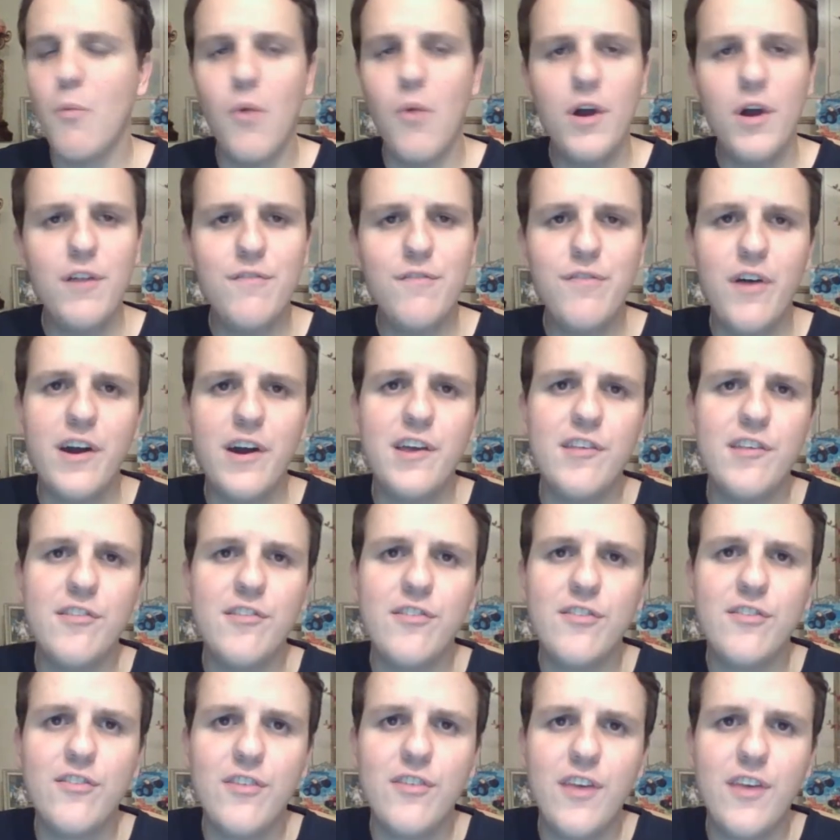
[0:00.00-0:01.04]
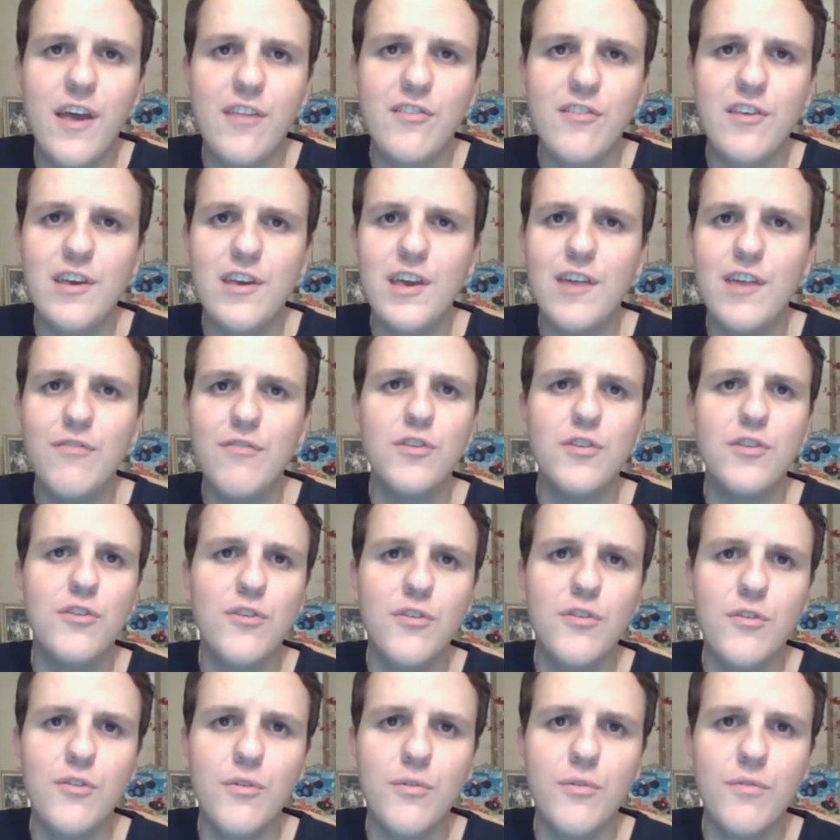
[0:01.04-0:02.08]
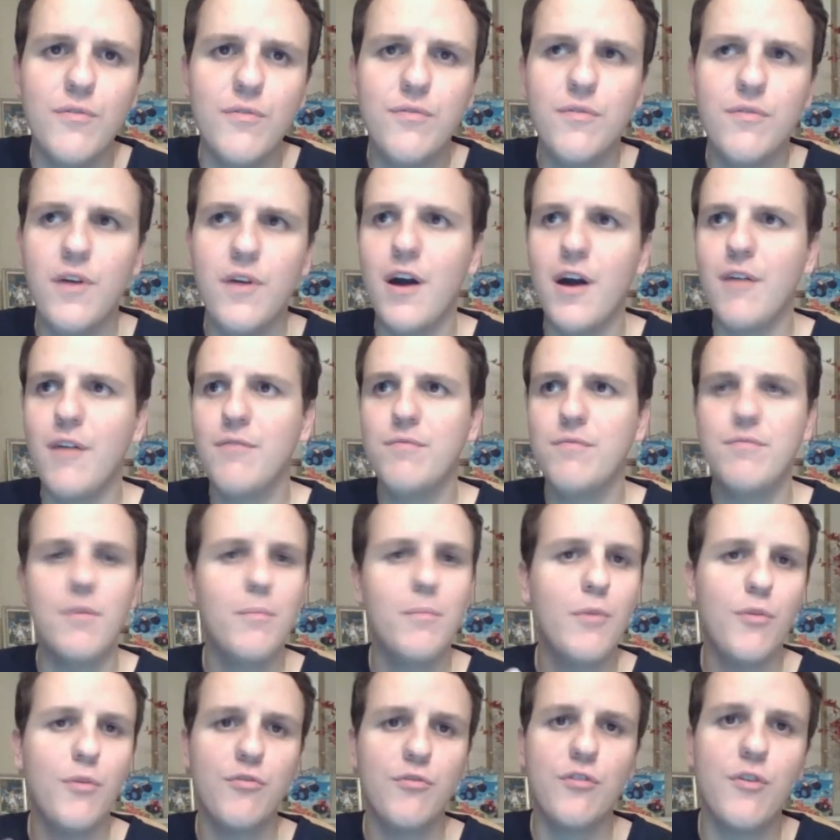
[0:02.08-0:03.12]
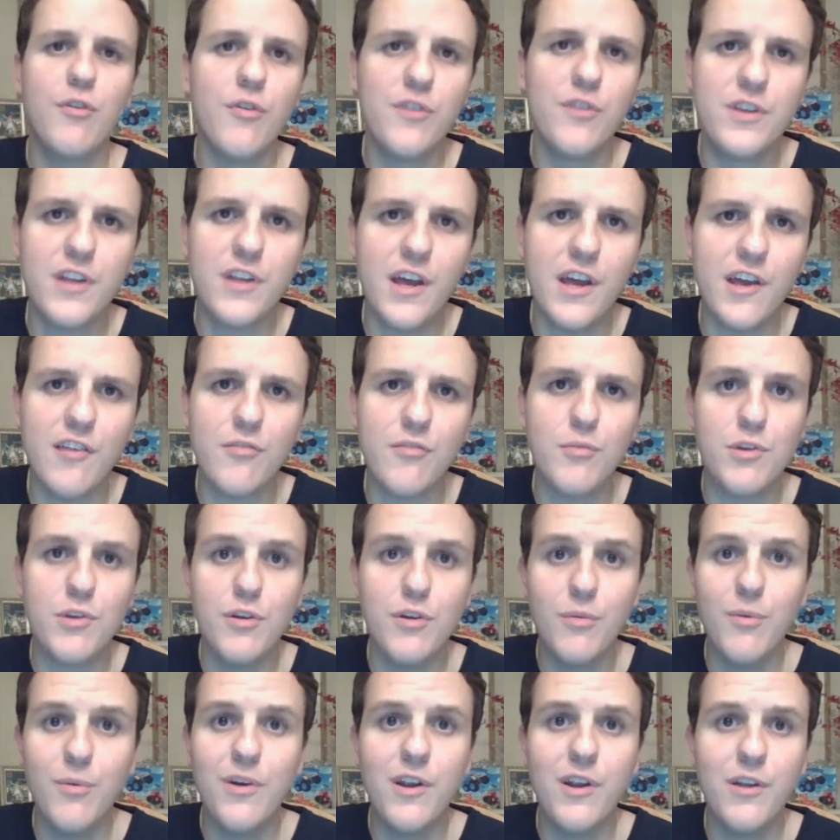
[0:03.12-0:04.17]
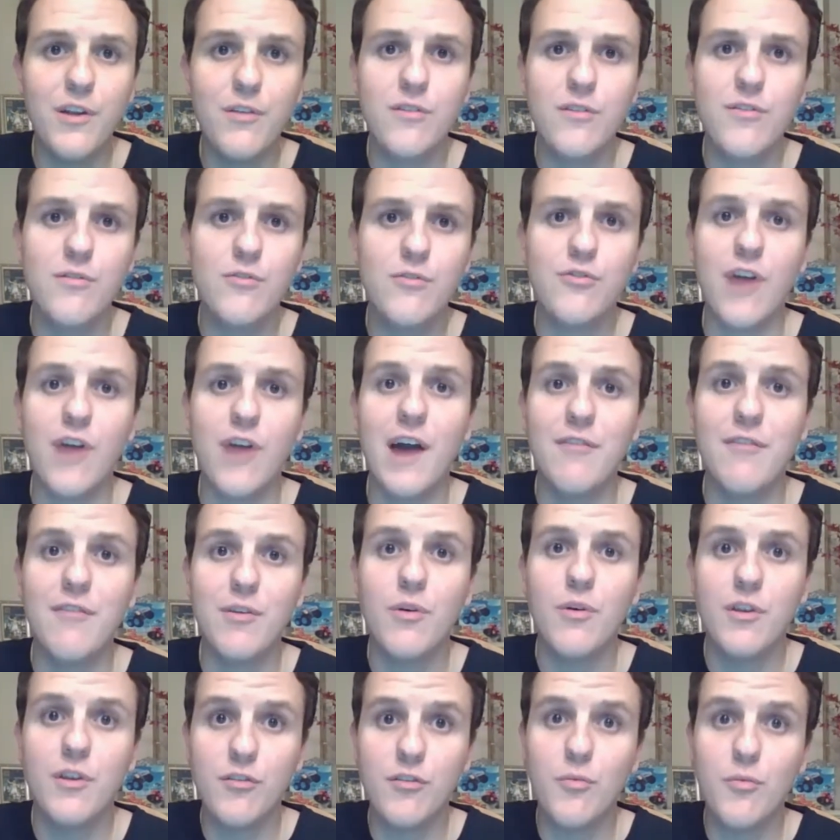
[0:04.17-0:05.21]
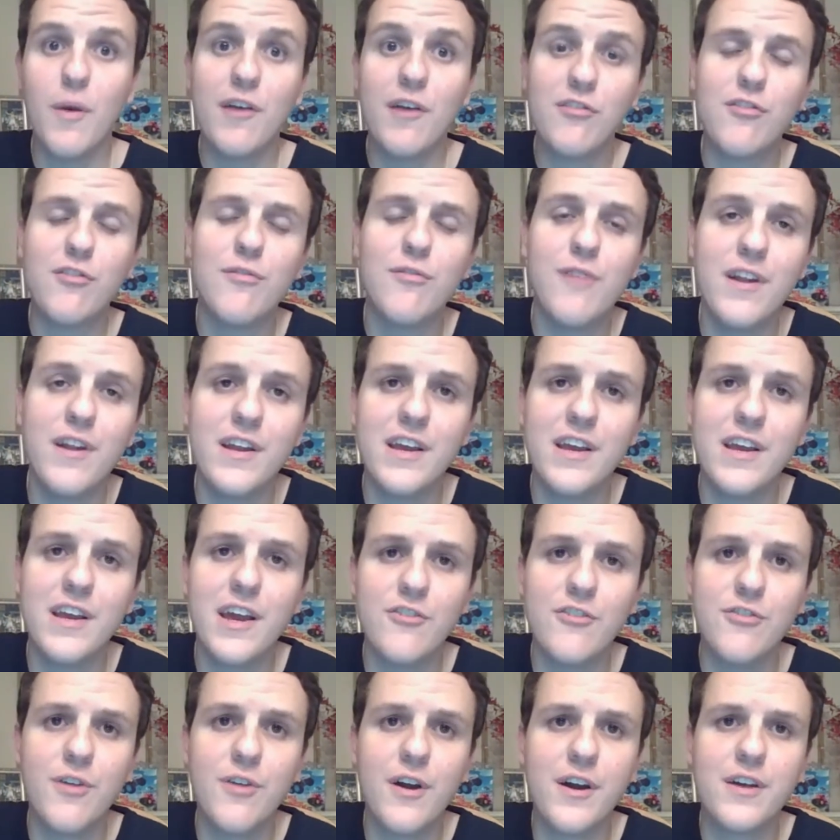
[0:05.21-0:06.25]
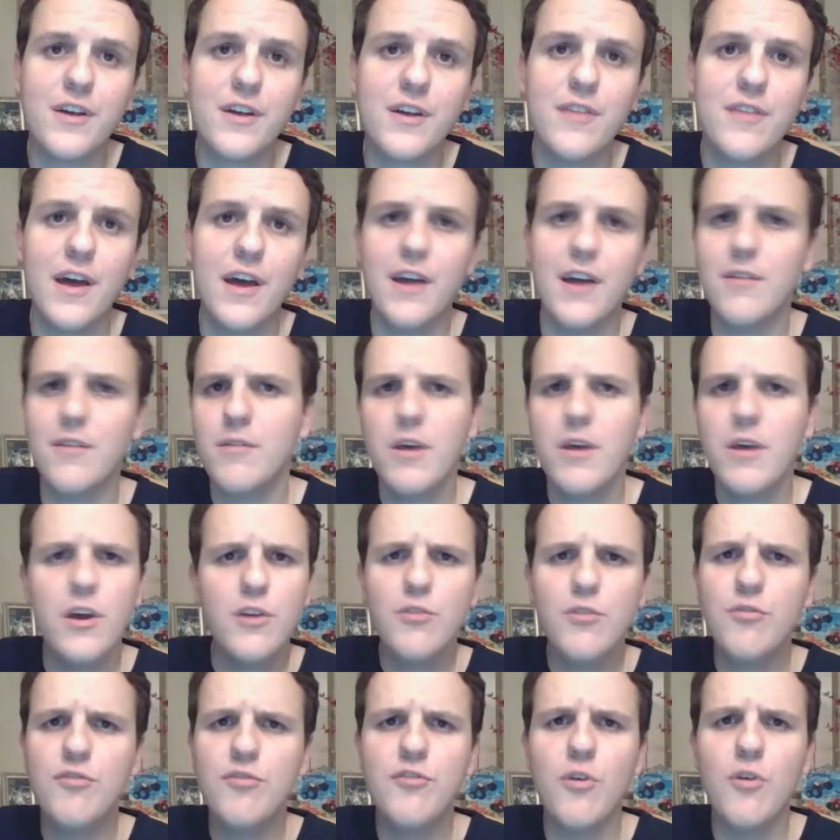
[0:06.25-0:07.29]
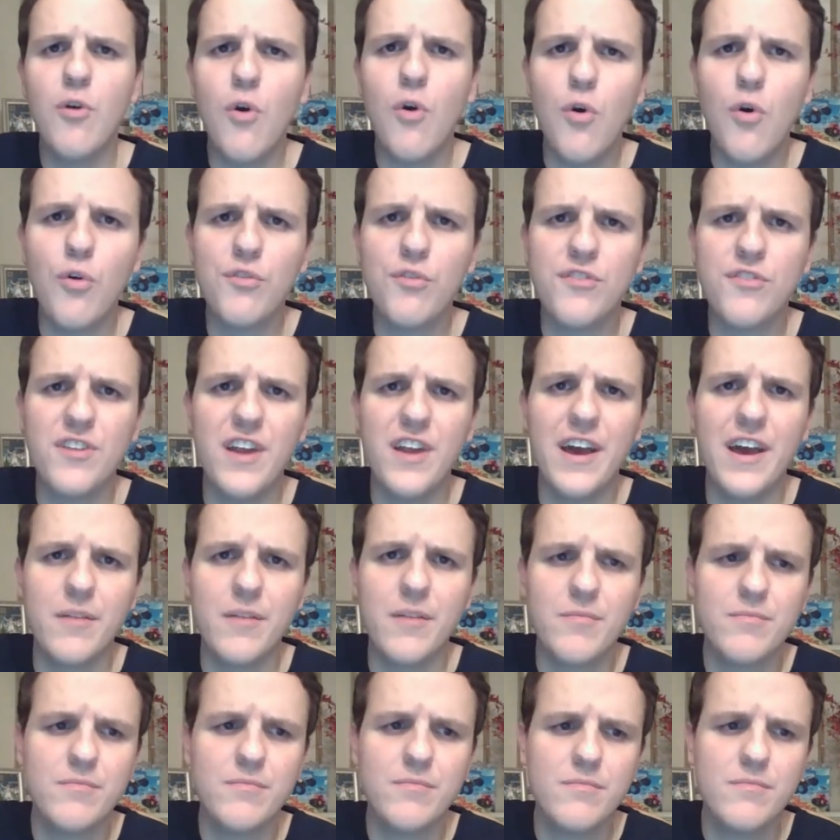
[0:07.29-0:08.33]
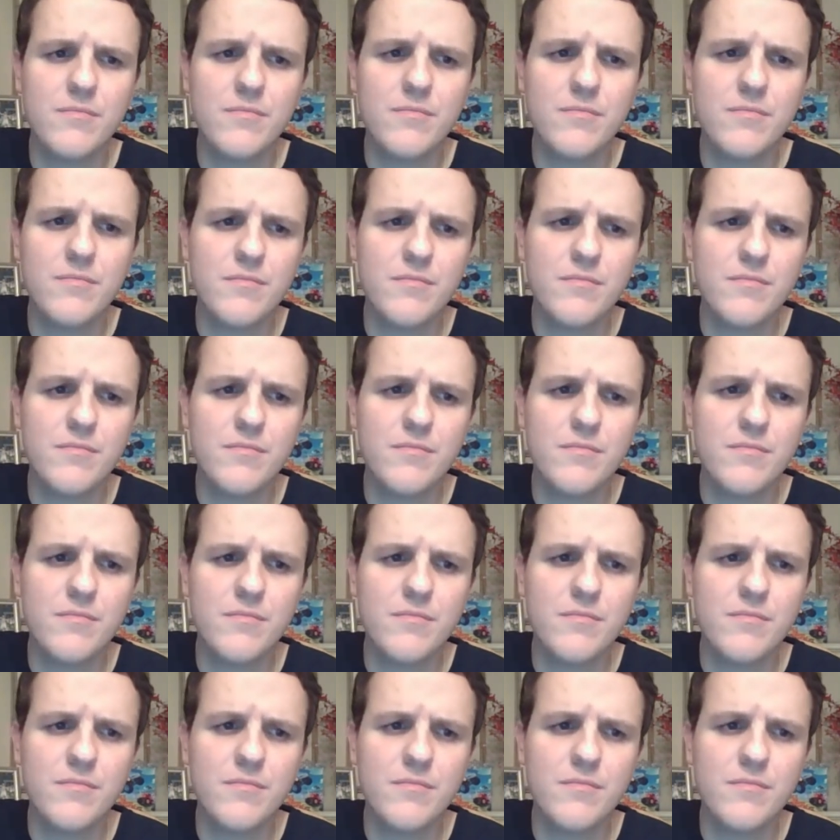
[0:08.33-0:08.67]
what advice has he given you from those early days when you were in driving his Western Renegade truck that you still hold today?